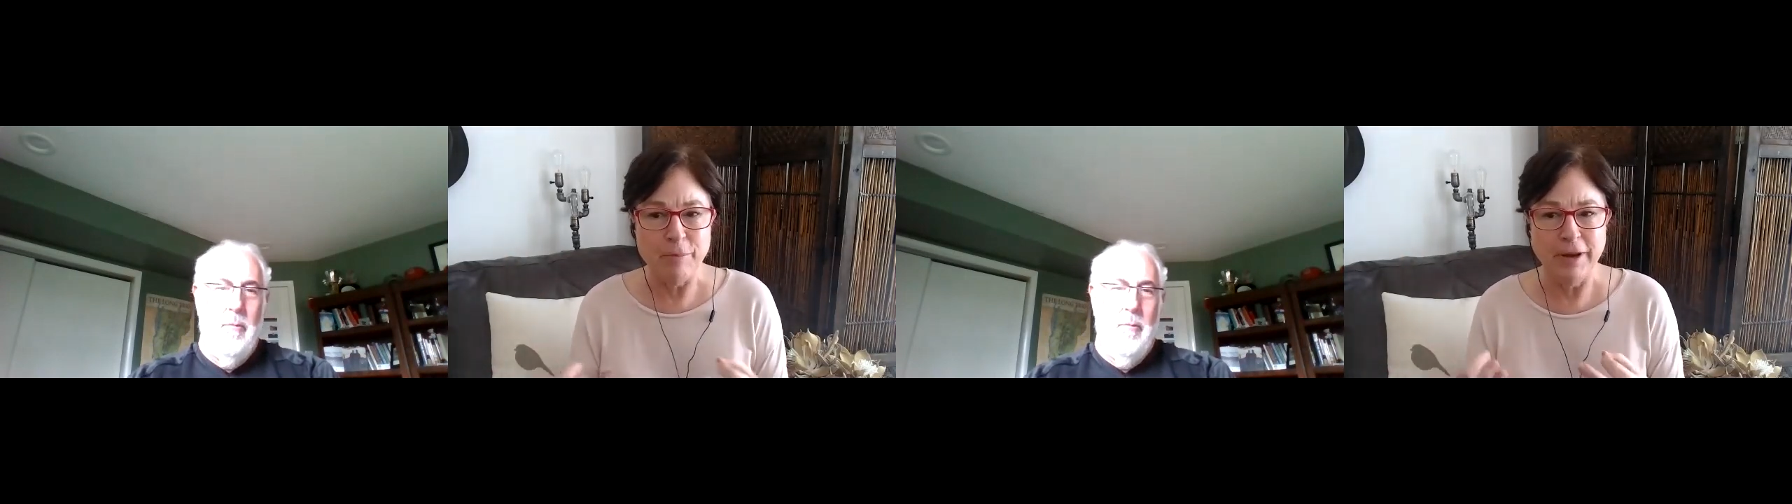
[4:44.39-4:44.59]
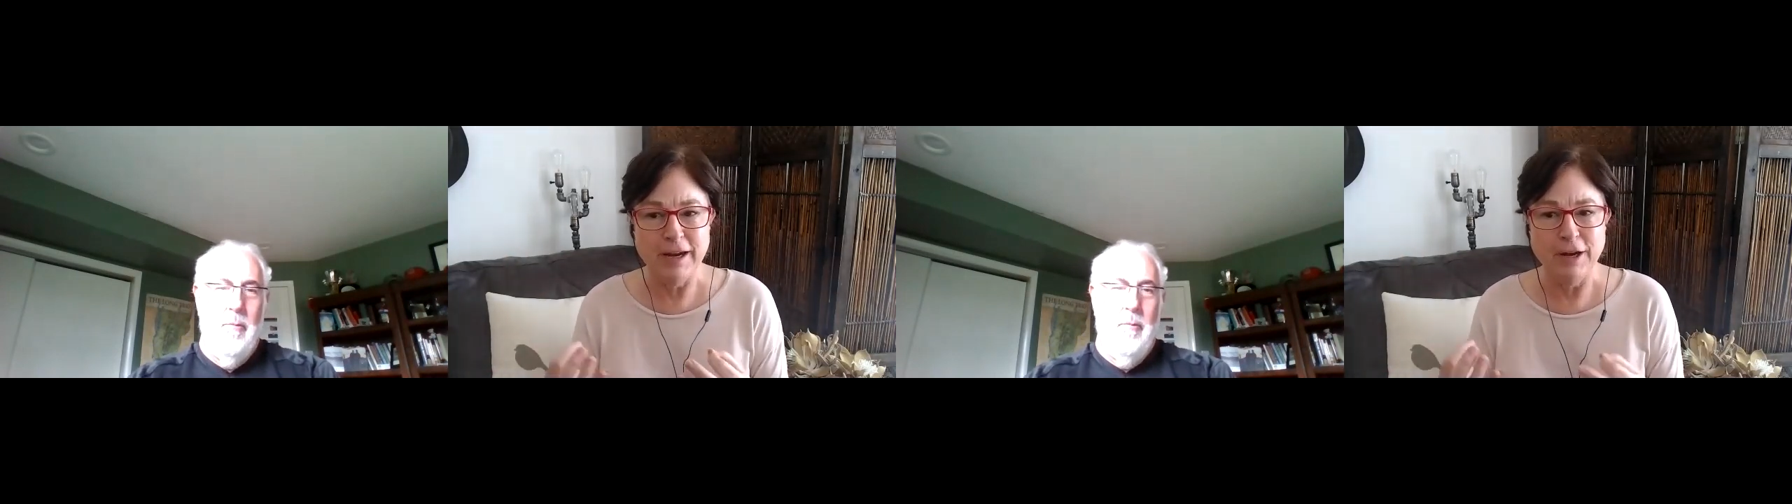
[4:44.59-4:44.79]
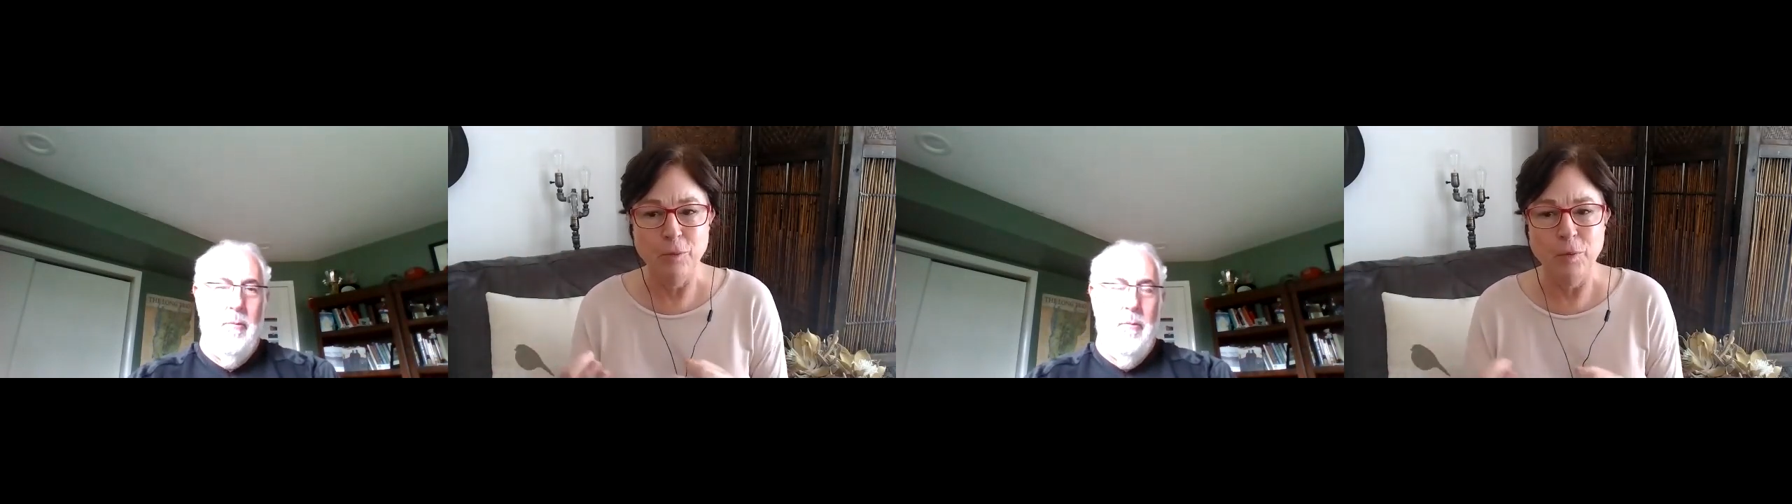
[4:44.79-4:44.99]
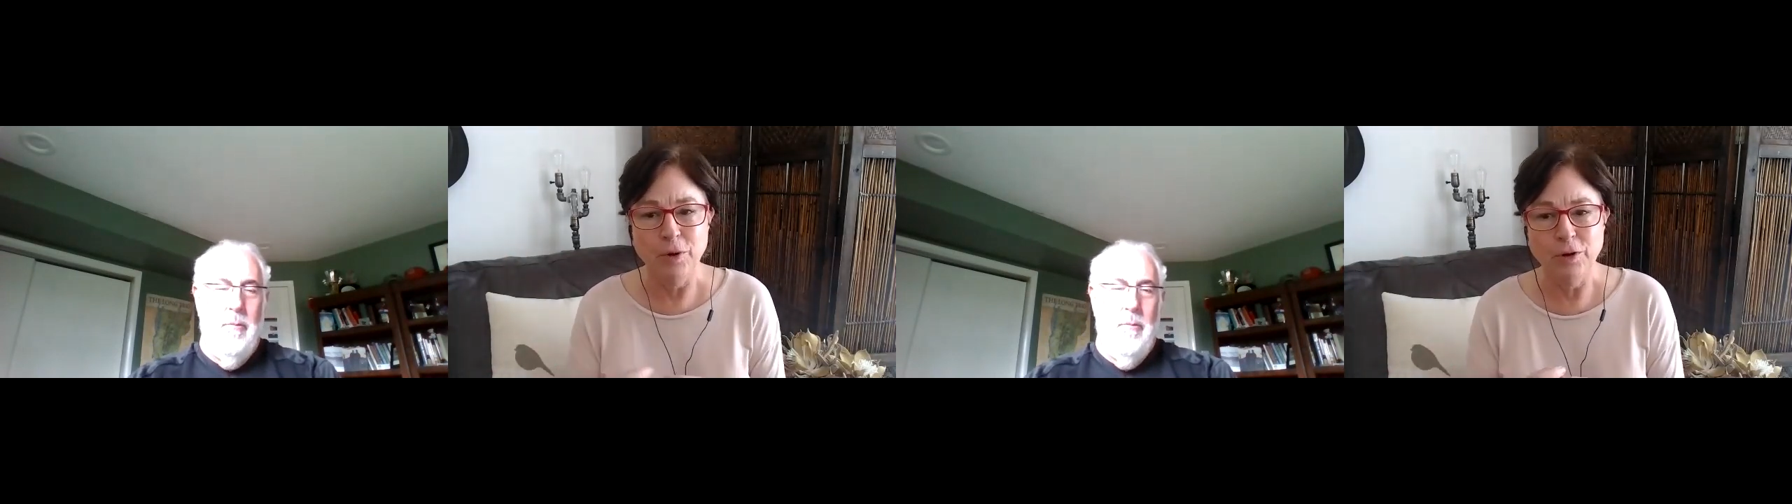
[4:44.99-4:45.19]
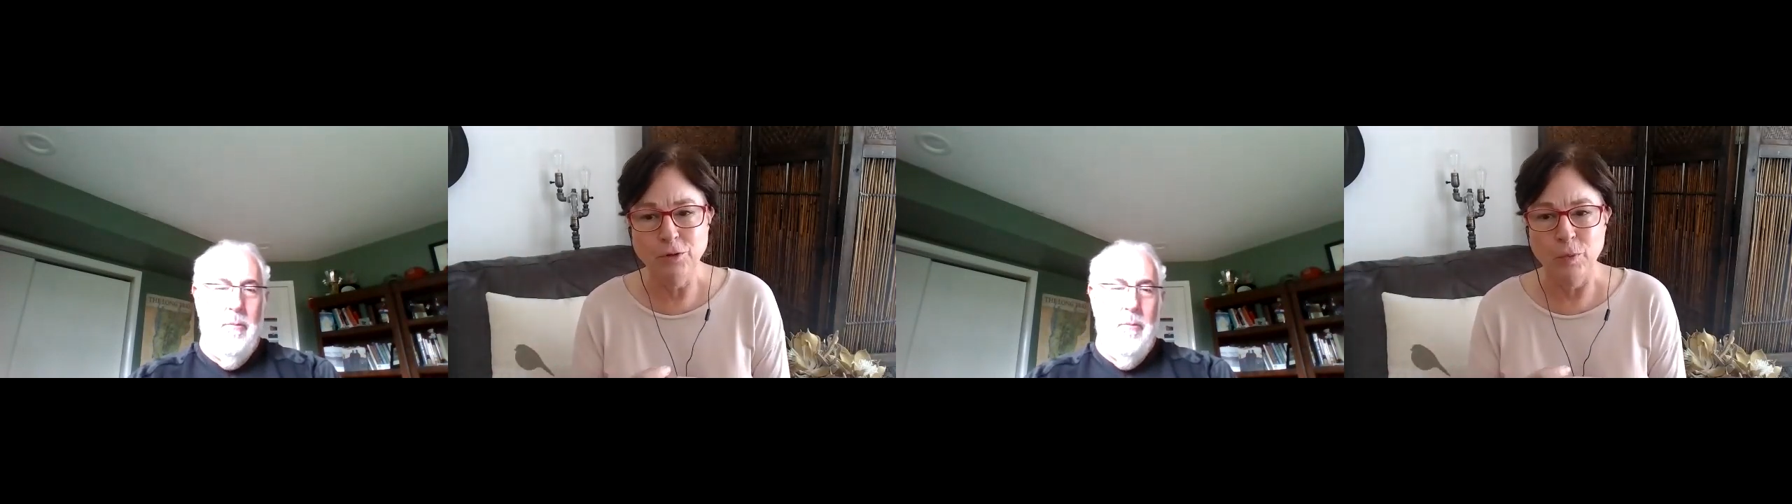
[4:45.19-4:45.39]
but in a
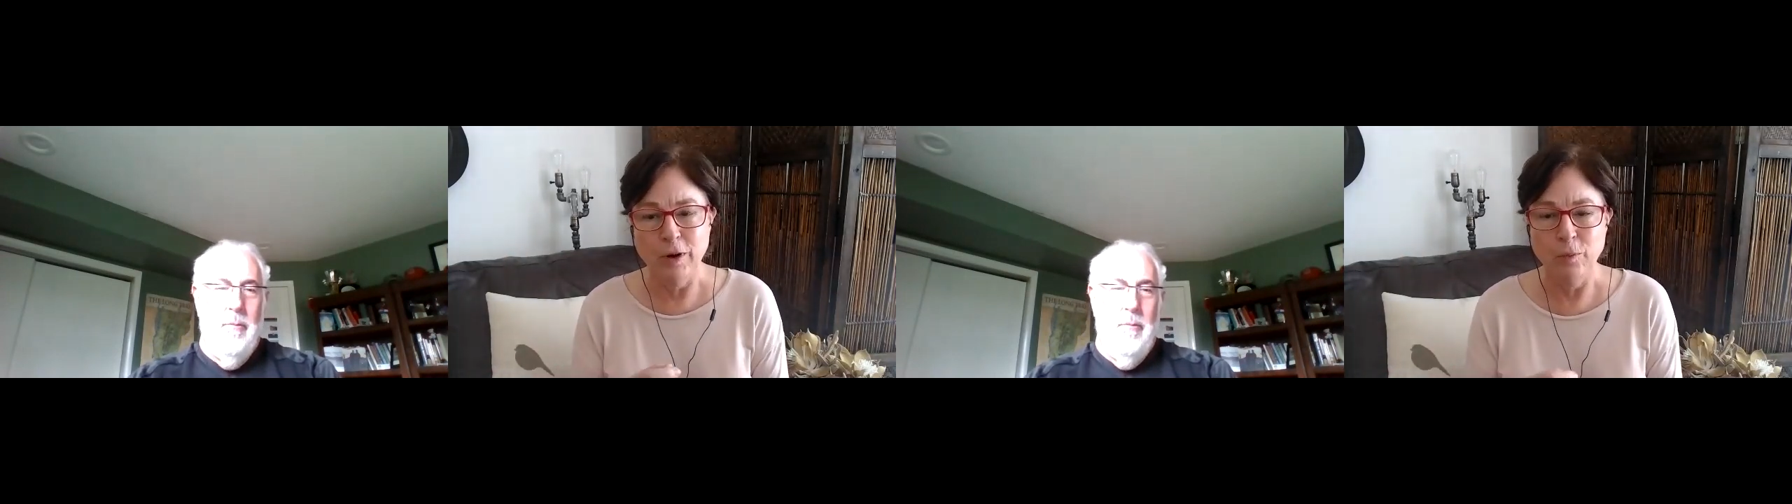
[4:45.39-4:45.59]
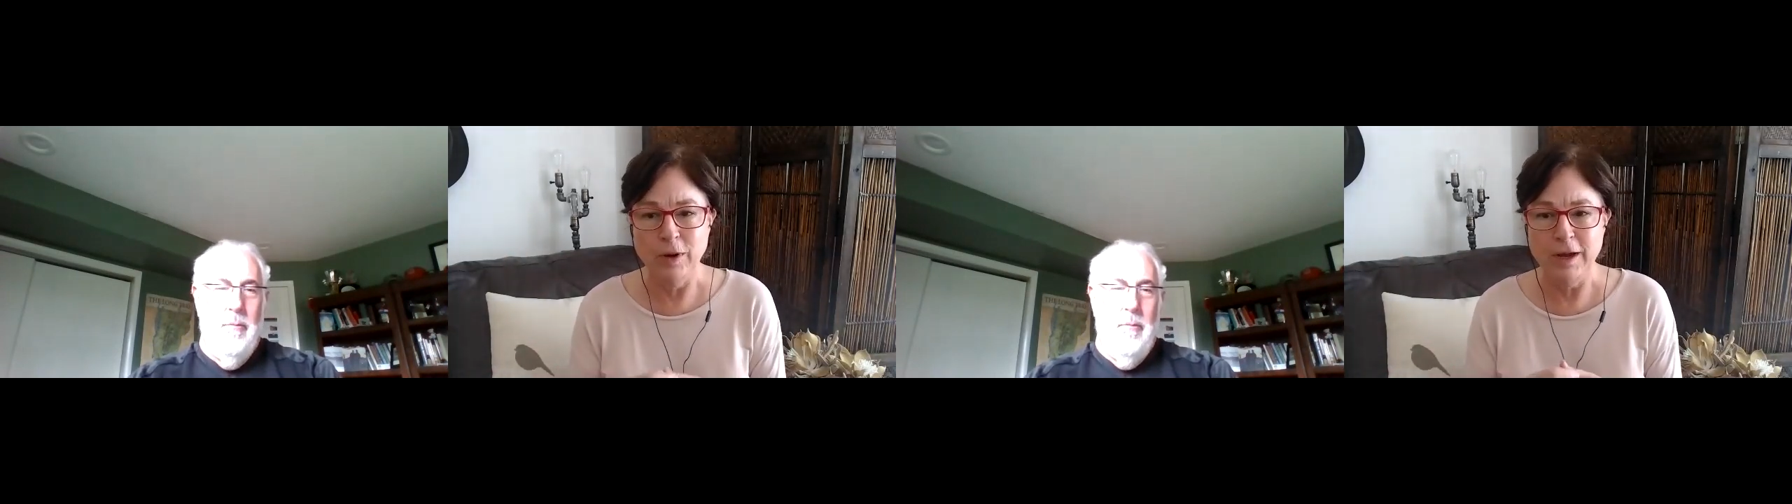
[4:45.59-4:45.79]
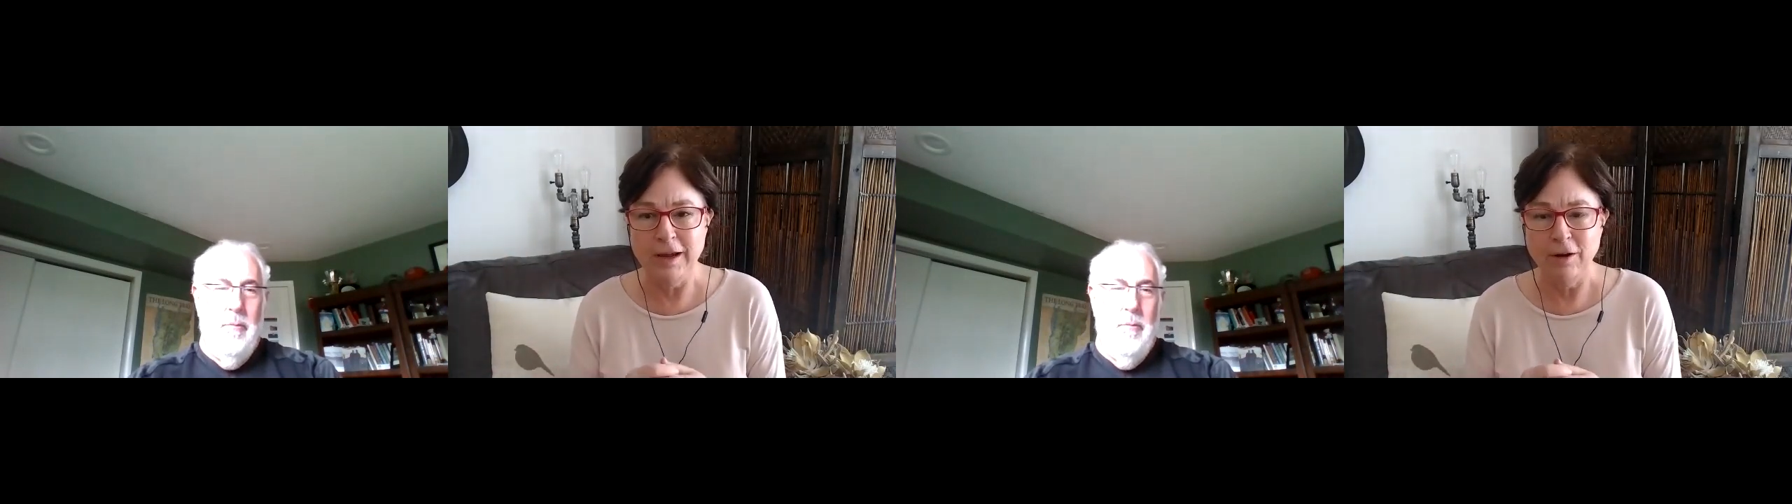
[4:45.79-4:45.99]
world where we